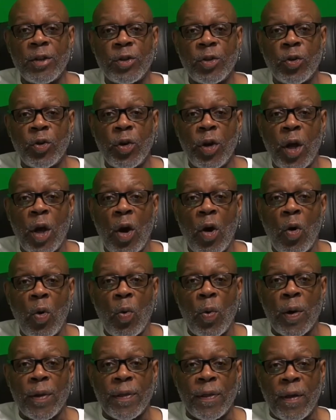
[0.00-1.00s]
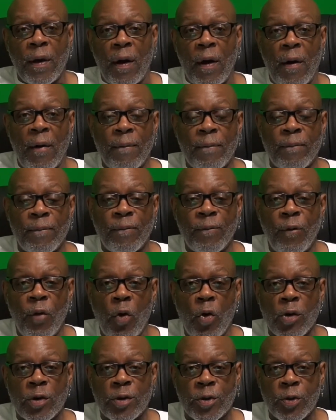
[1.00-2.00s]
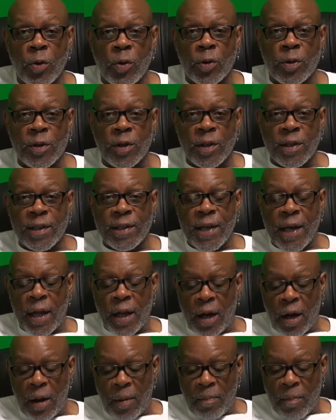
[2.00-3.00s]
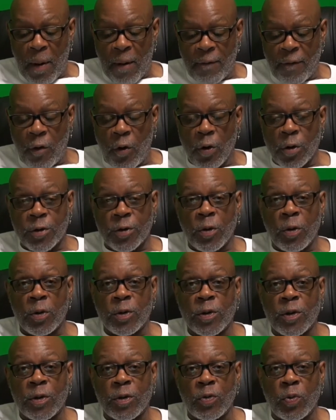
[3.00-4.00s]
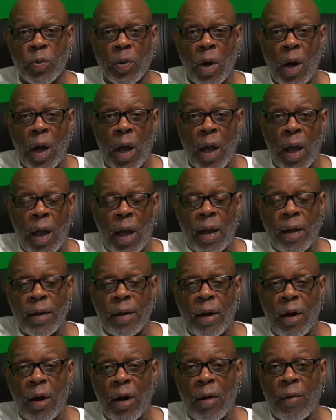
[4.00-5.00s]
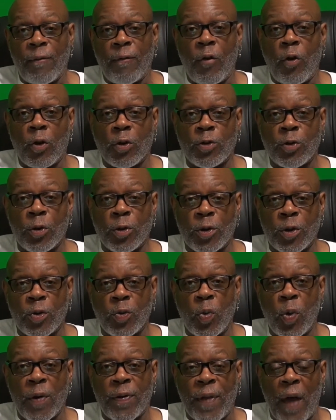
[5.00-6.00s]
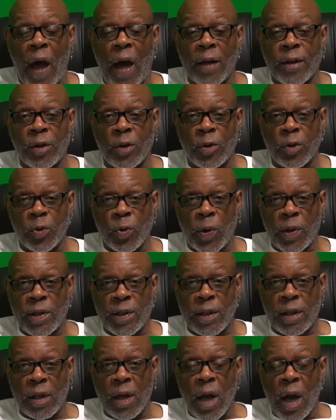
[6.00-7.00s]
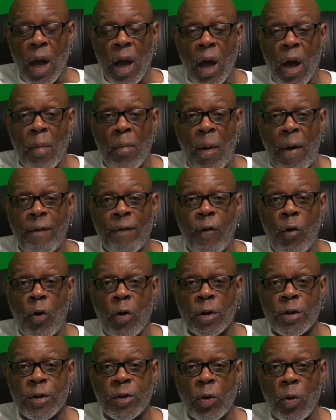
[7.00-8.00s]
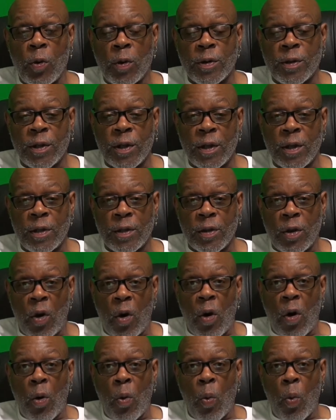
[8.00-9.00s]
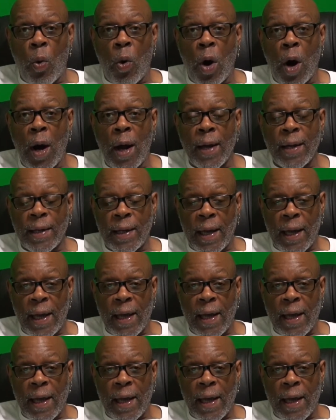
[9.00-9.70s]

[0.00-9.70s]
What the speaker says: studio with four sources set up. My four sources and four sources with auto switching. My four sources are: one